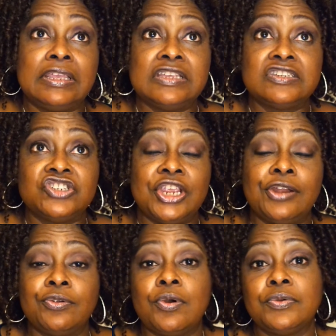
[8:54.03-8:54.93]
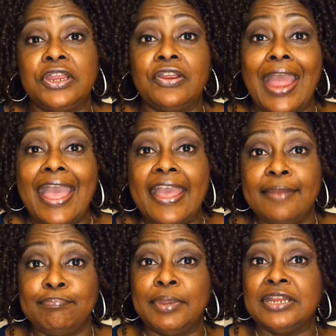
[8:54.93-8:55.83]
his channel on there. I
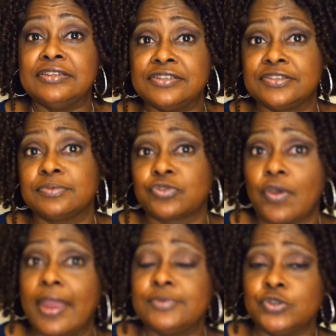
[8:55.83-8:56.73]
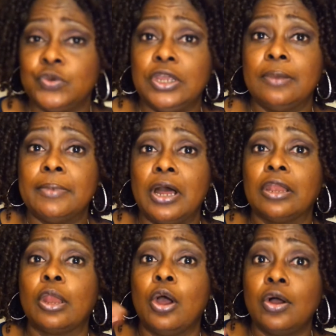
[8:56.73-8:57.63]
hadn't been subscribed to him a
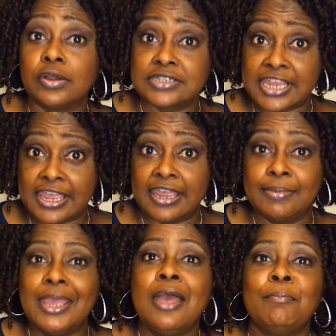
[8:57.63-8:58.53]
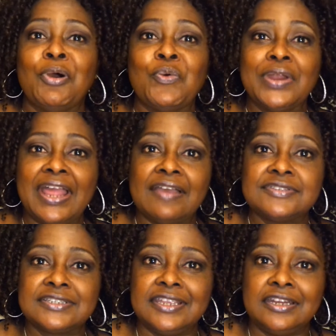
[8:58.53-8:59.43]
long time, but what I've
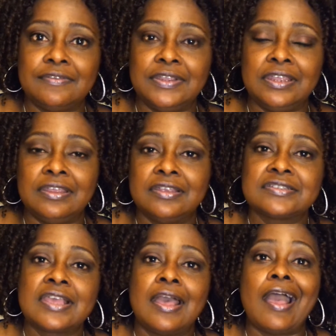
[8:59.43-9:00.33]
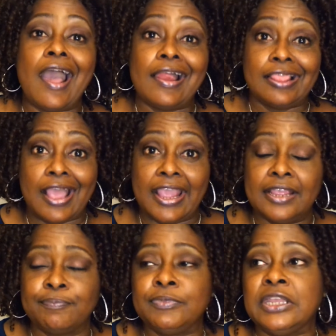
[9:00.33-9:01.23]
seen of his, I like.
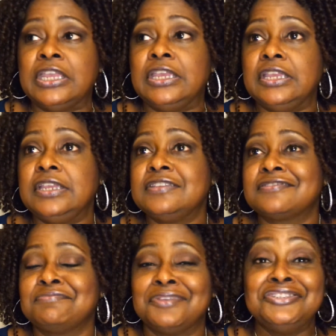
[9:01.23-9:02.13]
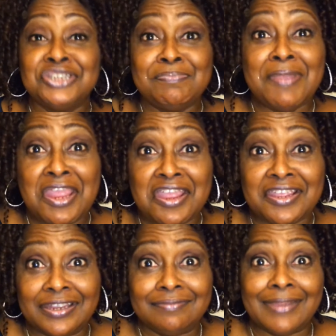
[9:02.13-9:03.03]
He's
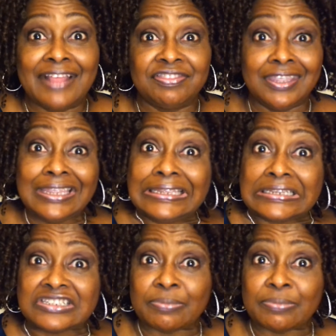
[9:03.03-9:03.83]
Jamaican. I think he's